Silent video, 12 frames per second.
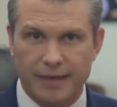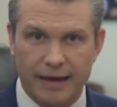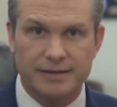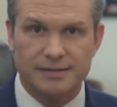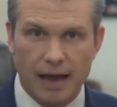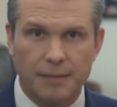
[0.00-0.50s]
that
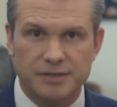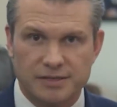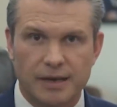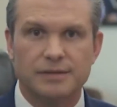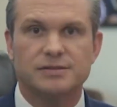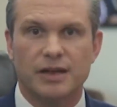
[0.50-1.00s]
is common
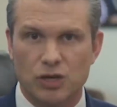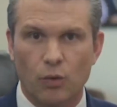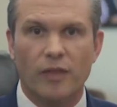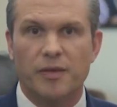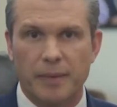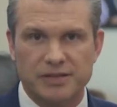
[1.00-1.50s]
sense and you
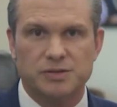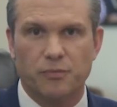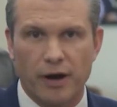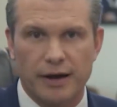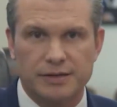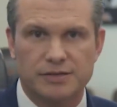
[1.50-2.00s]
want the best and
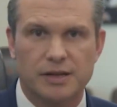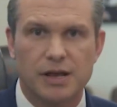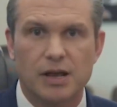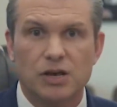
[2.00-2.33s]
brightest.